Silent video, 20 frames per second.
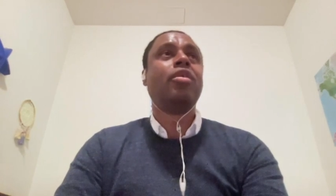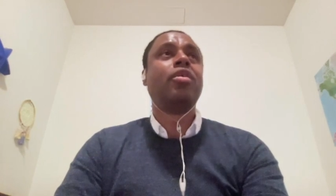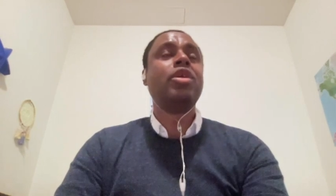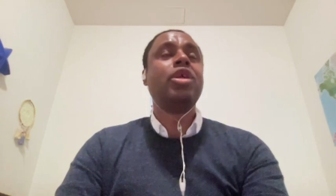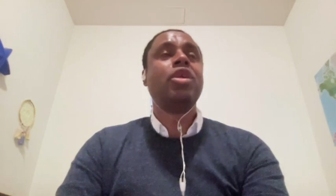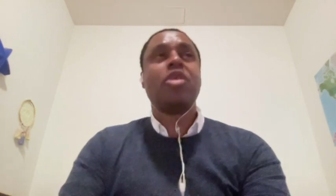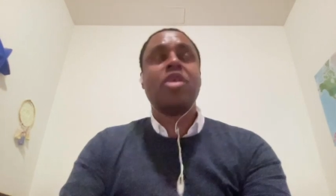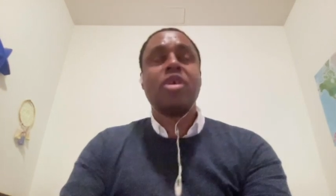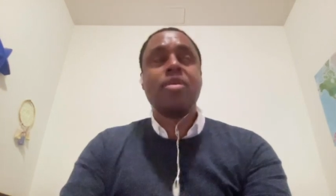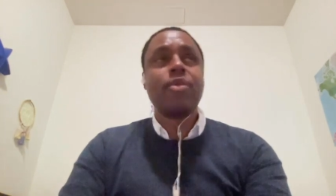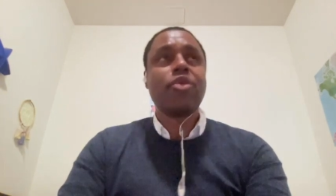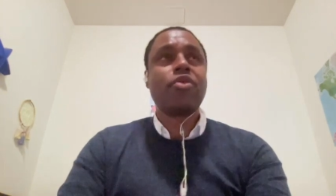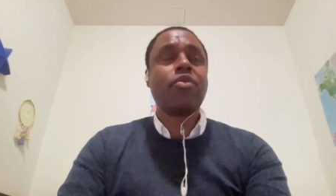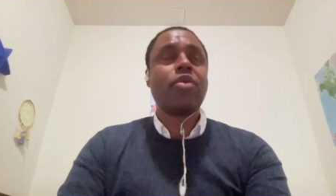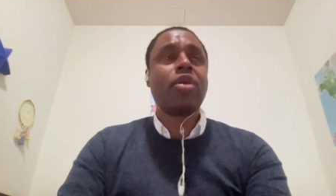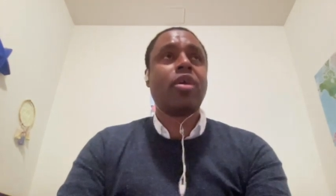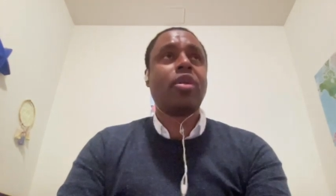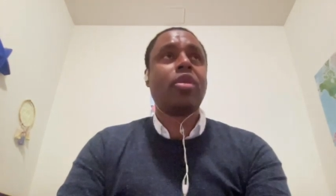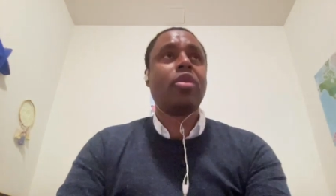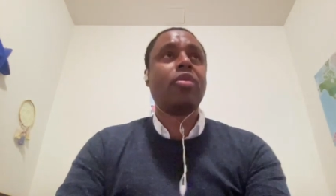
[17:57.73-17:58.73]
an
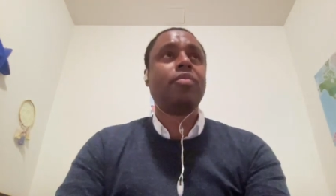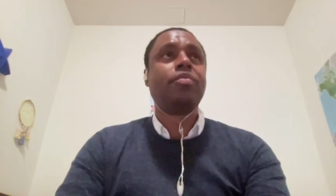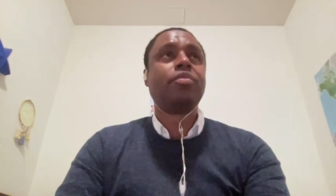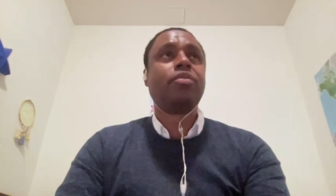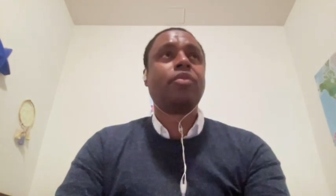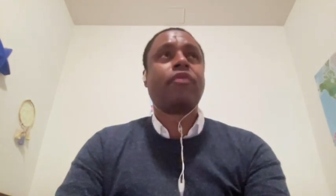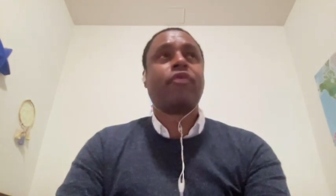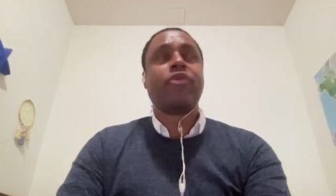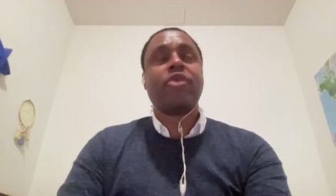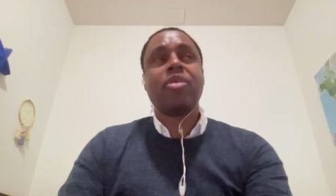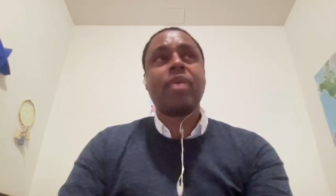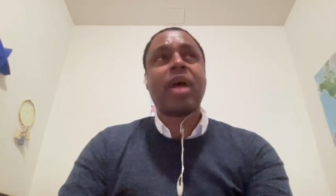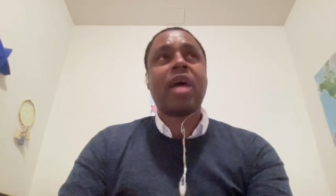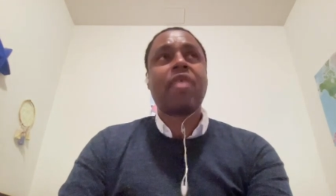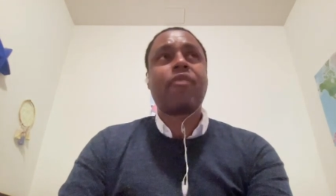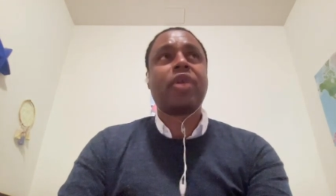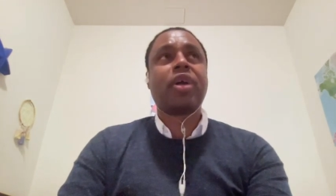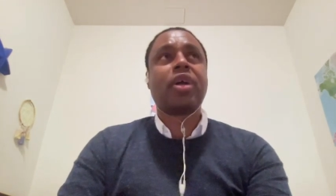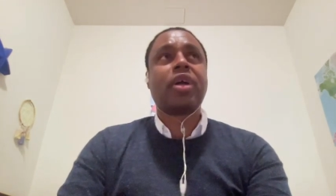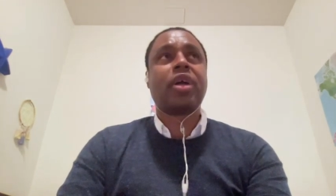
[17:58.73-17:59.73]
immigrant from
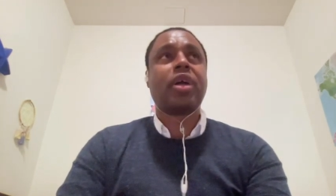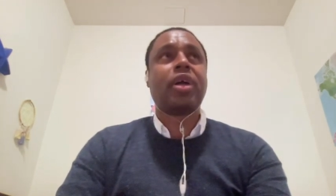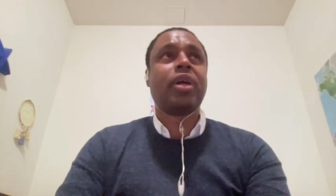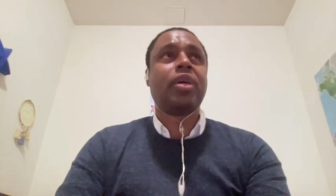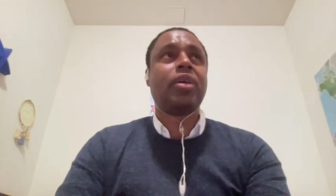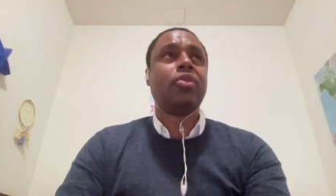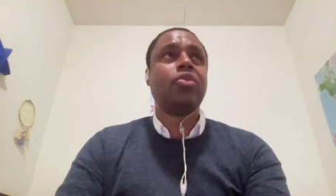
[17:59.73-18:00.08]
Africa